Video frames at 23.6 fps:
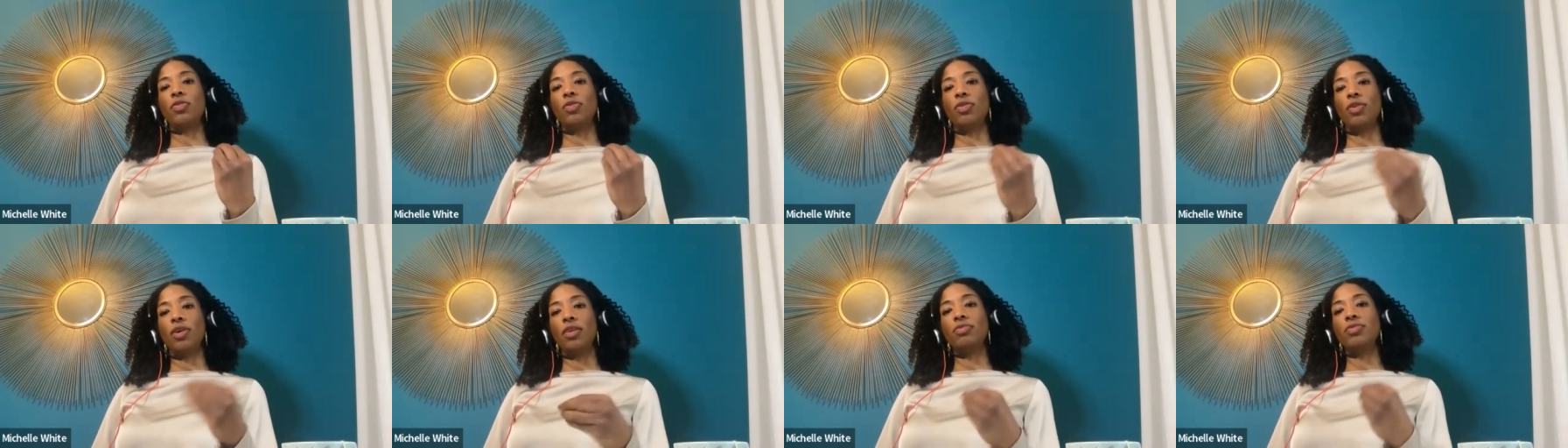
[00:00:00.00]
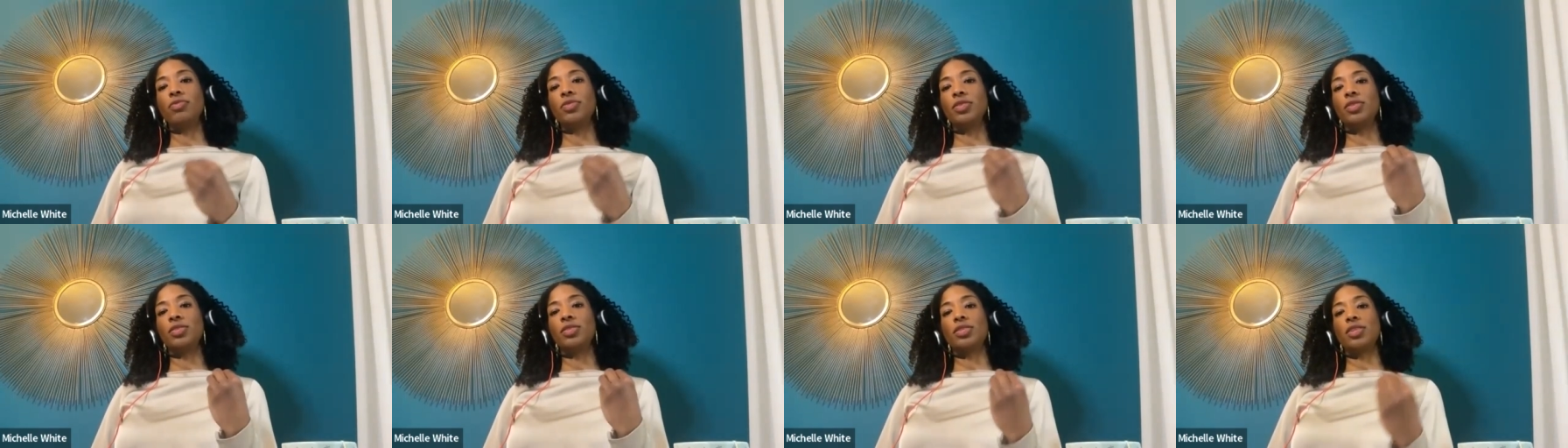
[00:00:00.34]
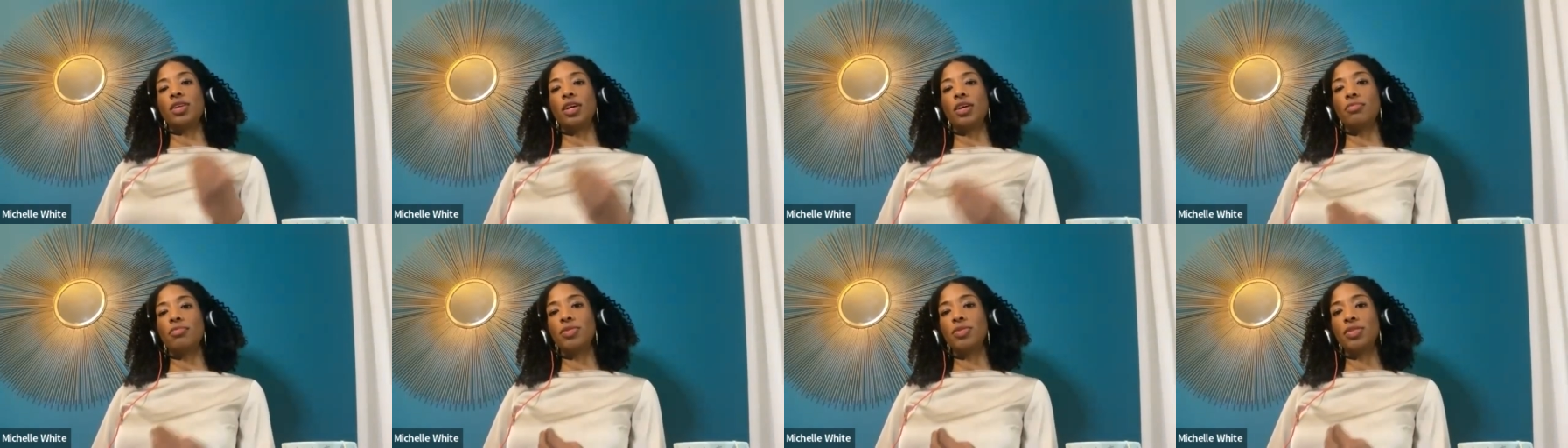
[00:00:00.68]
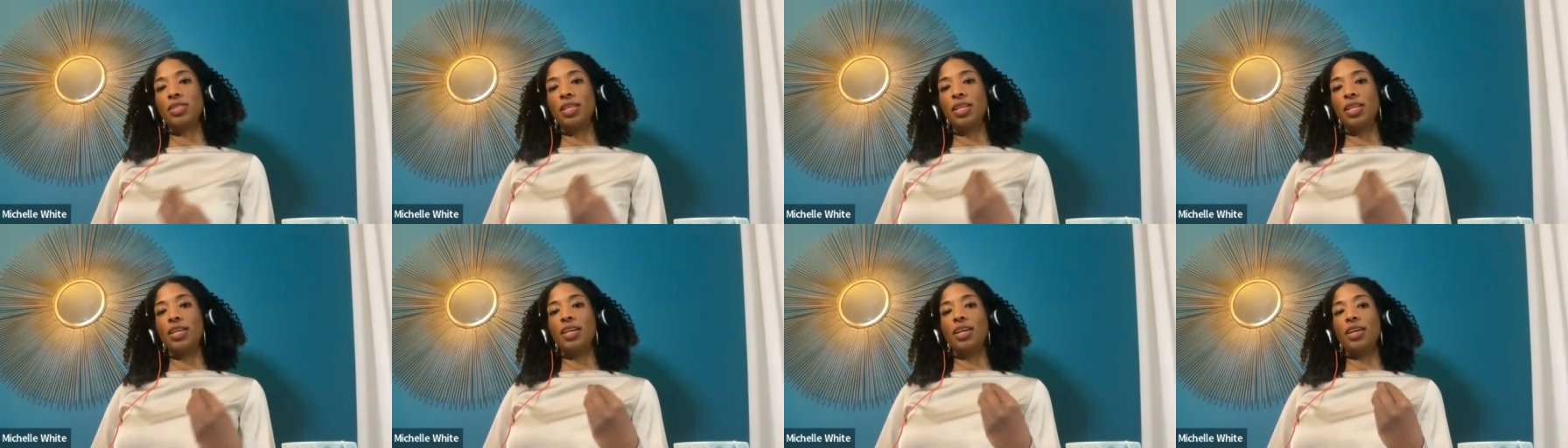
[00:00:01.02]
You have to stop
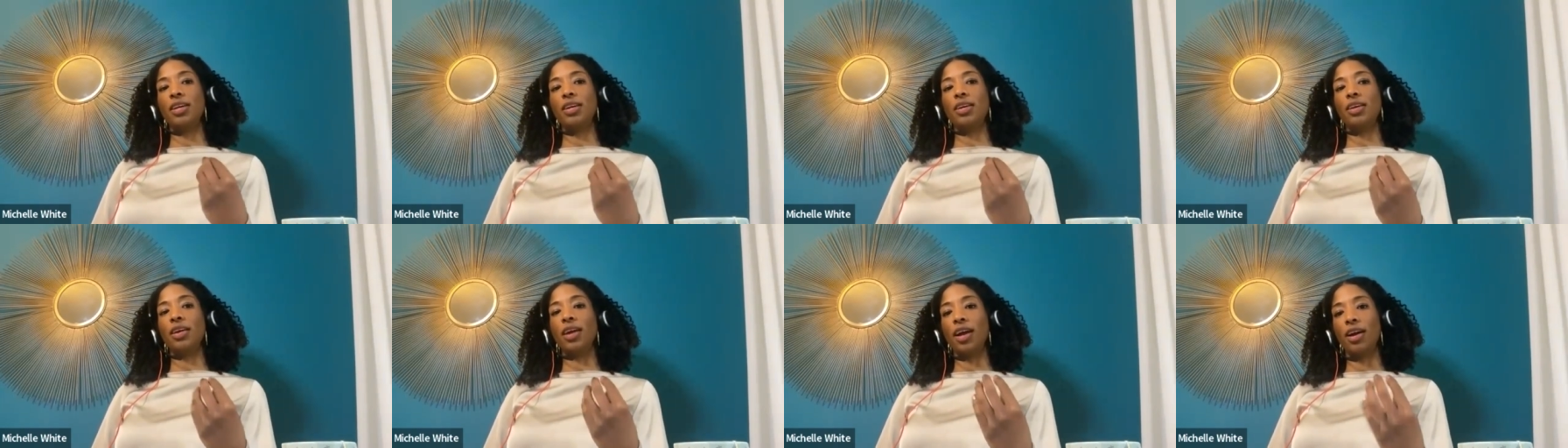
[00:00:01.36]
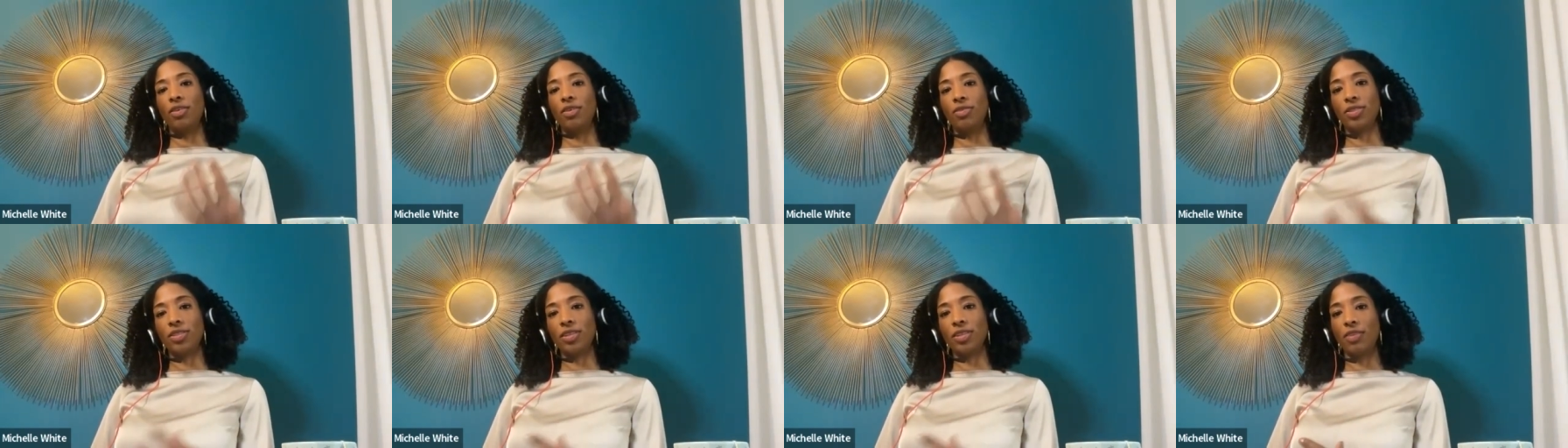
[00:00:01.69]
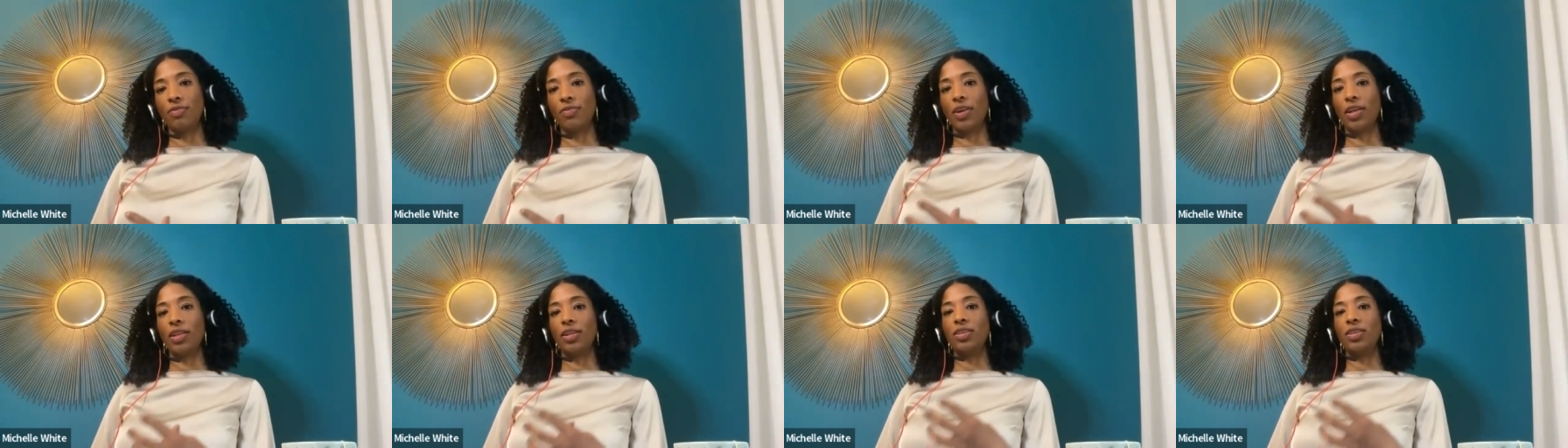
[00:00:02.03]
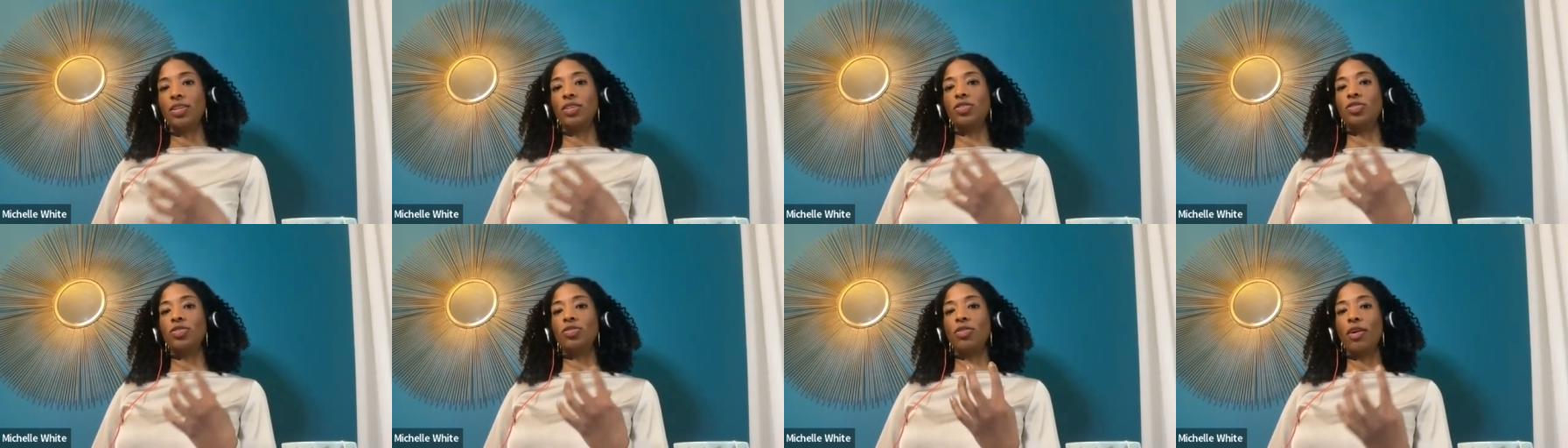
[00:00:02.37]
seeking outside
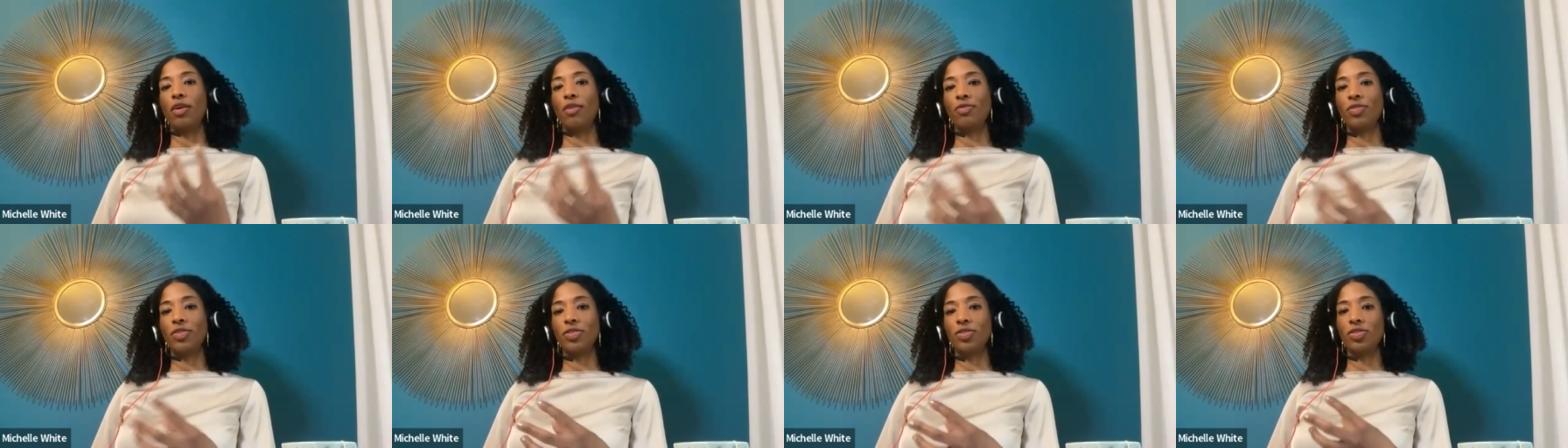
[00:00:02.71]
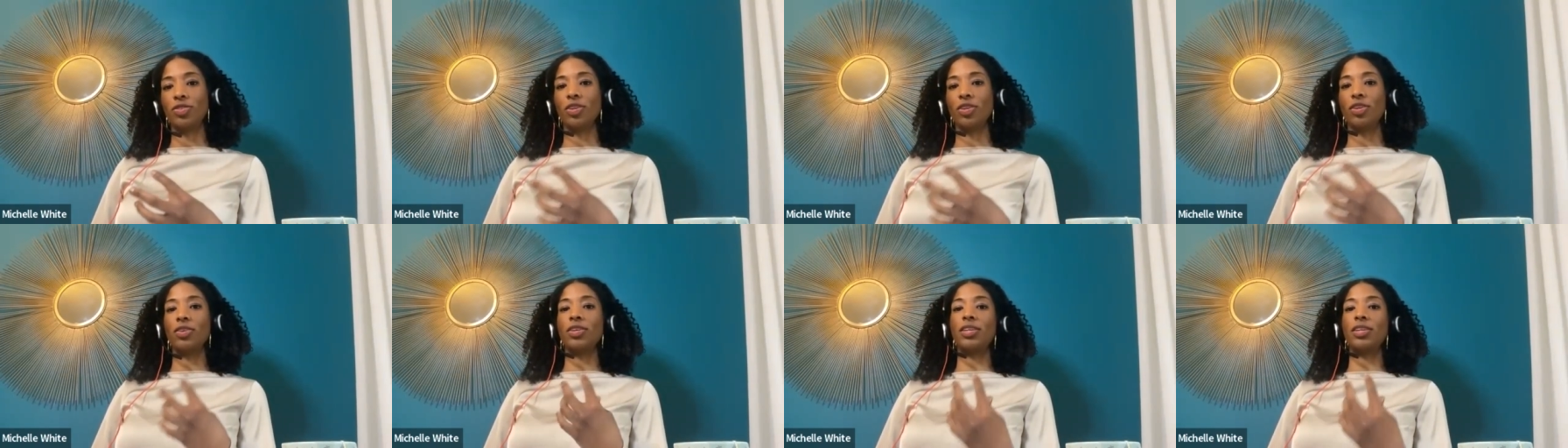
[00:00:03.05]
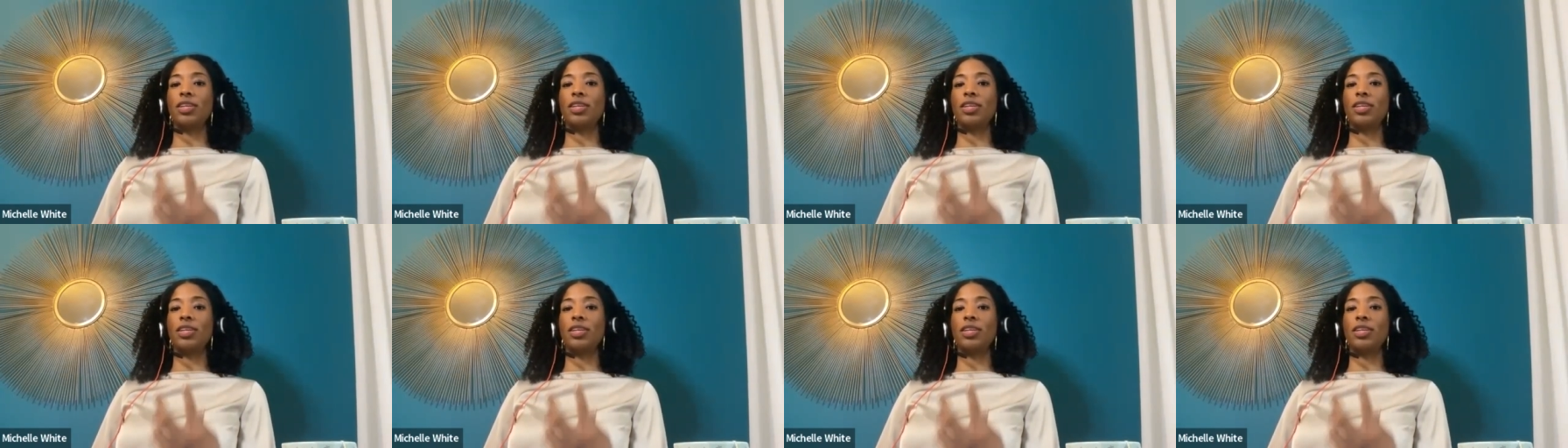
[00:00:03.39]
validation. You have to start